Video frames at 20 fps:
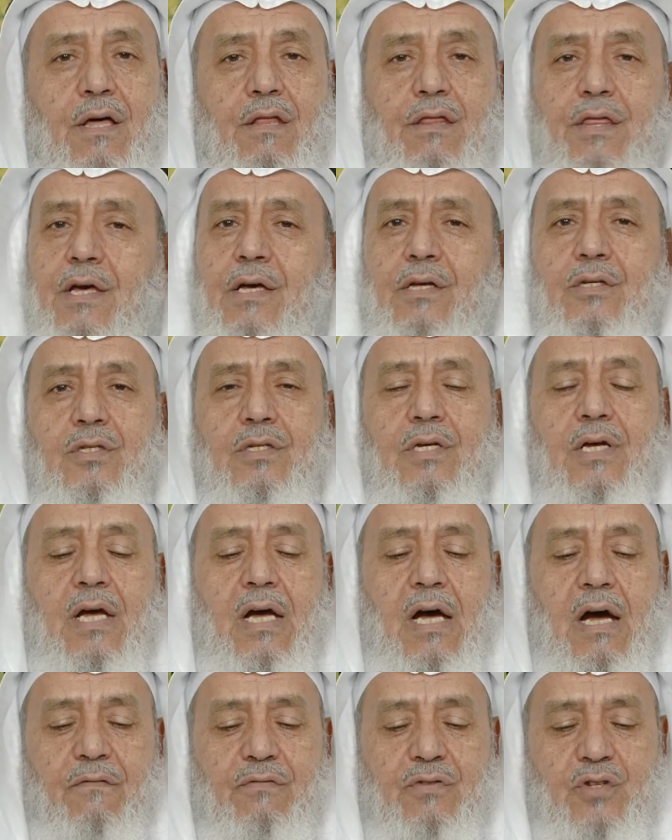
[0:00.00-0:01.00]
Things
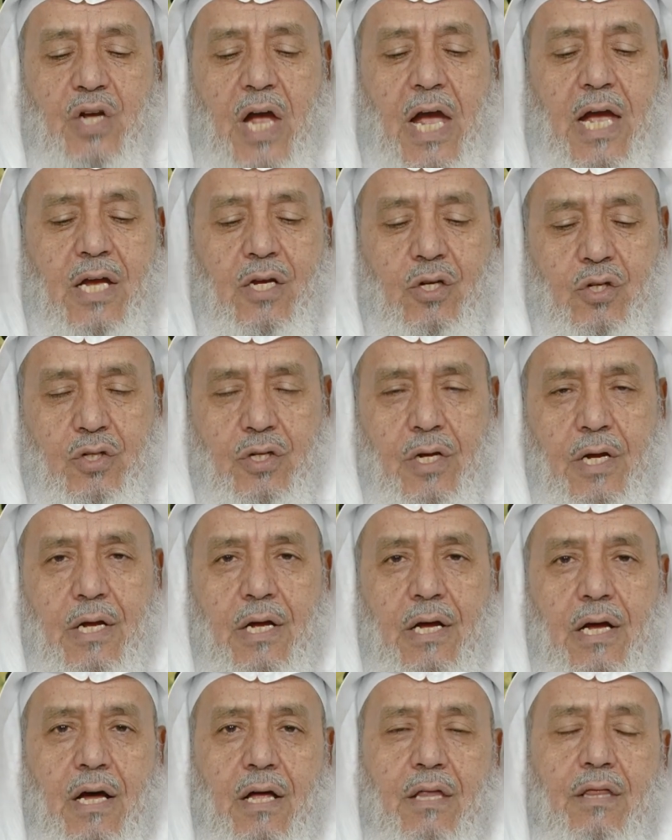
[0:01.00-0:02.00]
have changed,
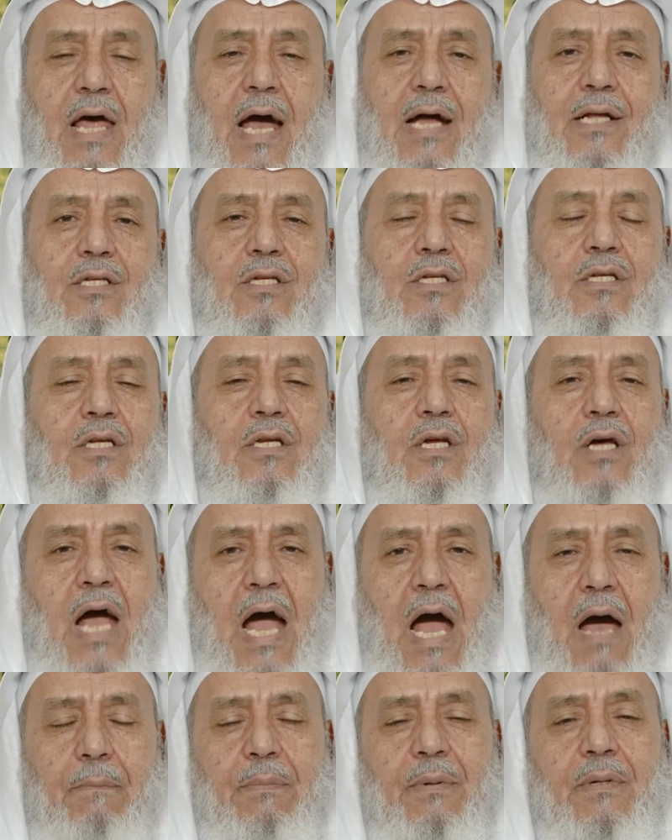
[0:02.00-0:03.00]
and that
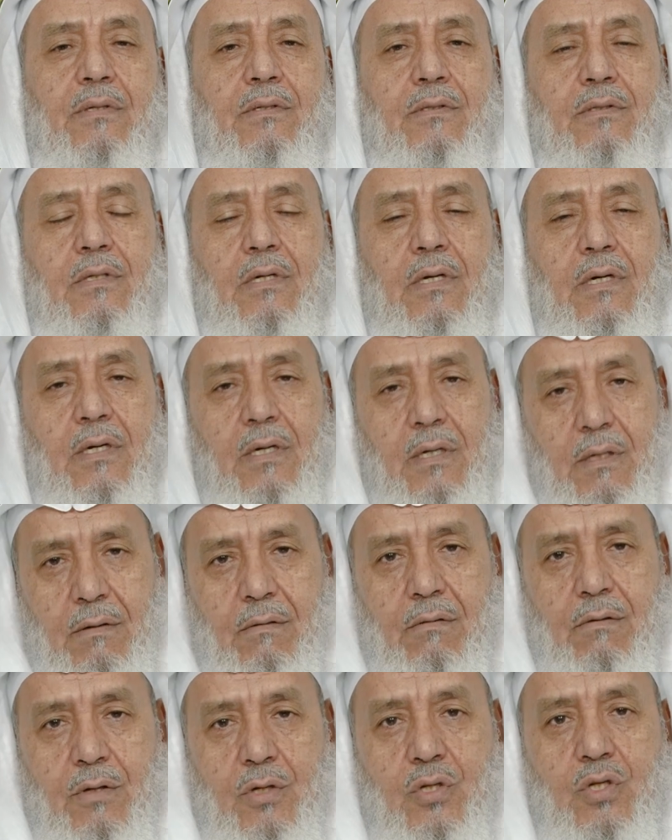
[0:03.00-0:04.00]
happened,
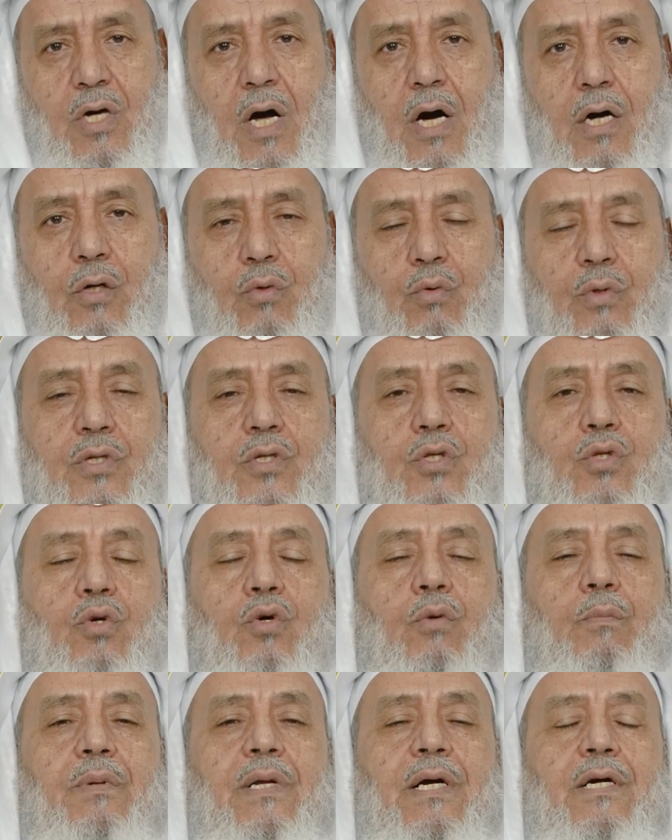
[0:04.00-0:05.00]
this conquest
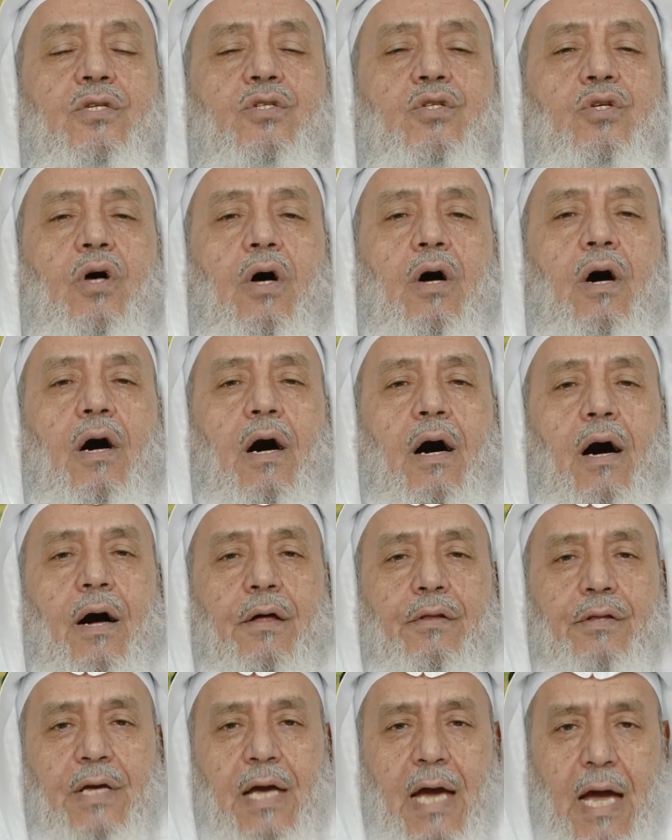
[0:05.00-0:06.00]
took place
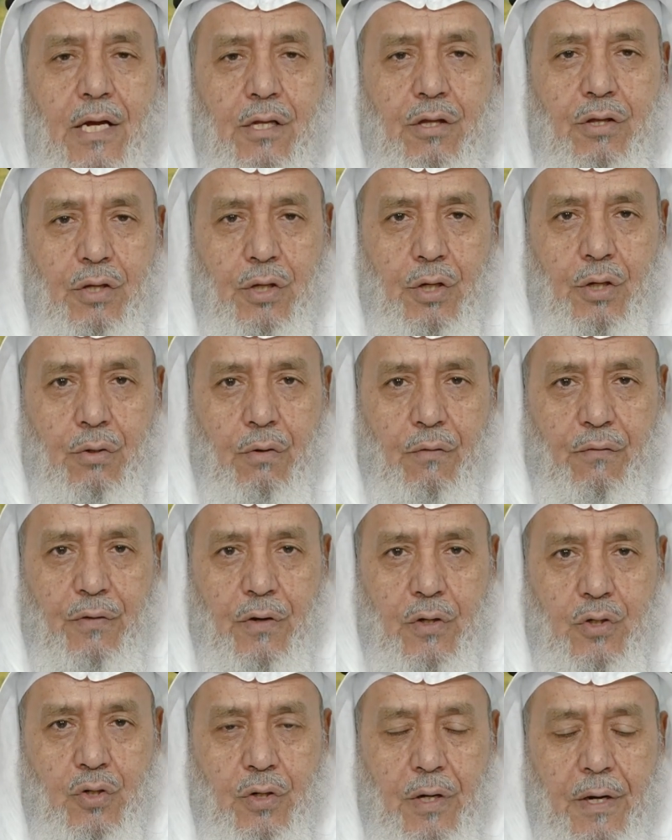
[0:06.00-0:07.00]
on the eighth year of
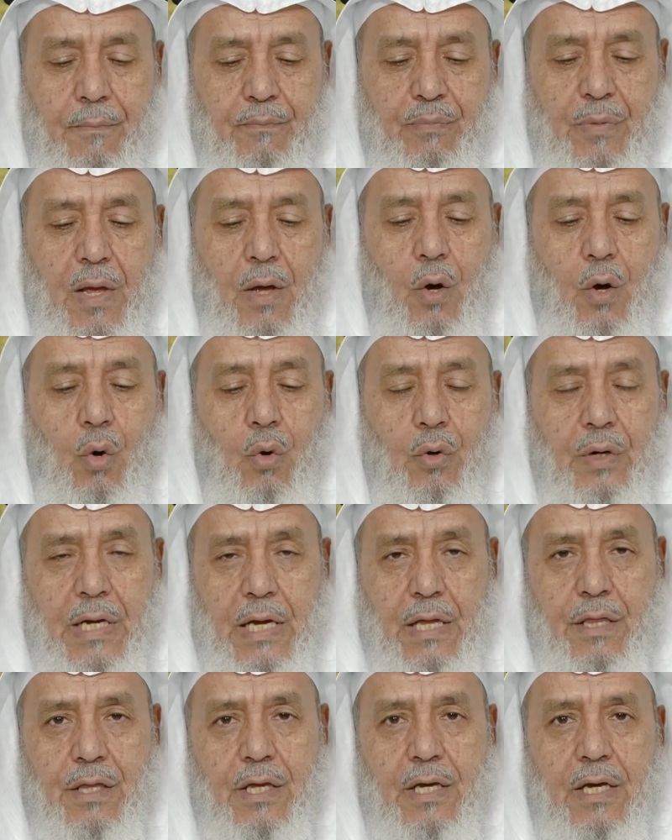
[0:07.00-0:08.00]
Hijrah, or
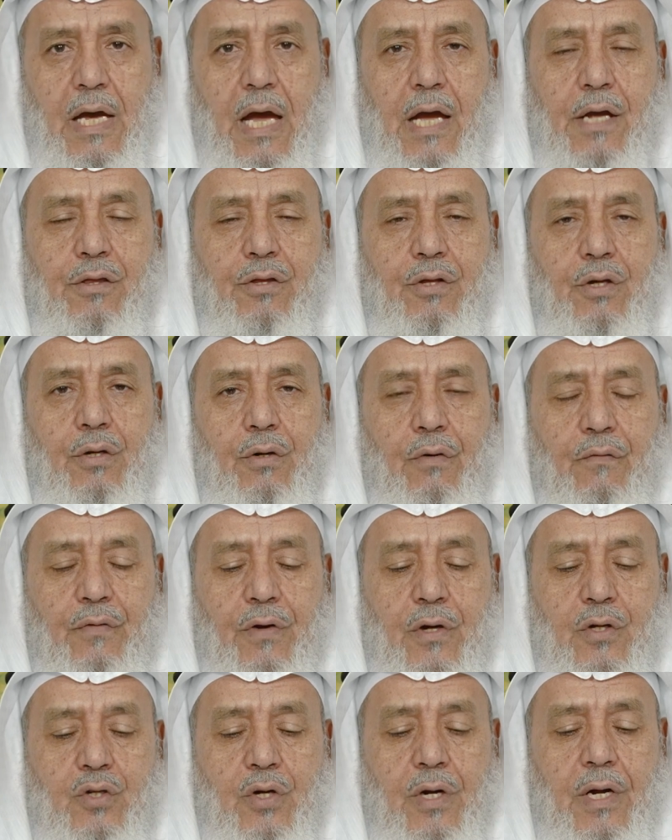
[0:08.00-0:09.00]
in the eighth year of
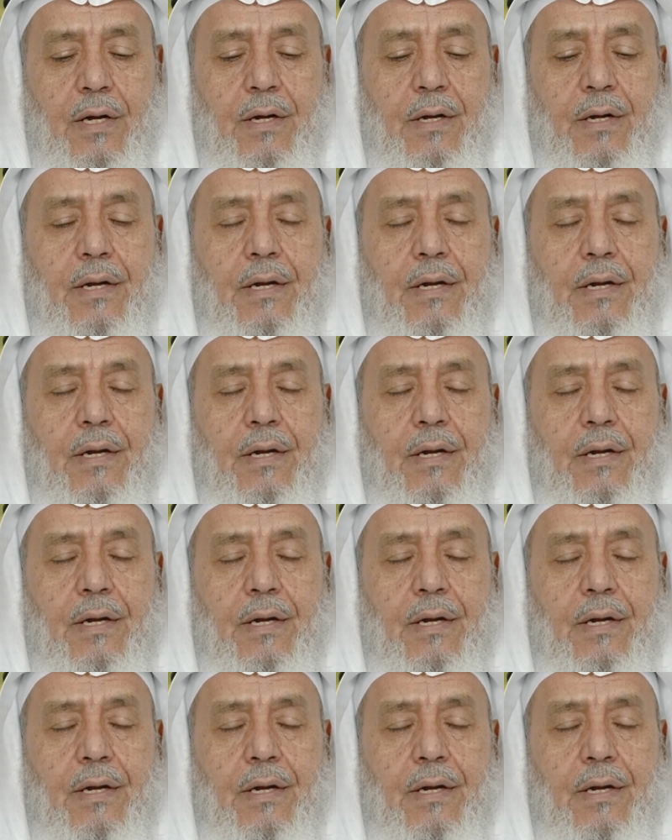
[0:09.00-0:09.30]
Hijrah.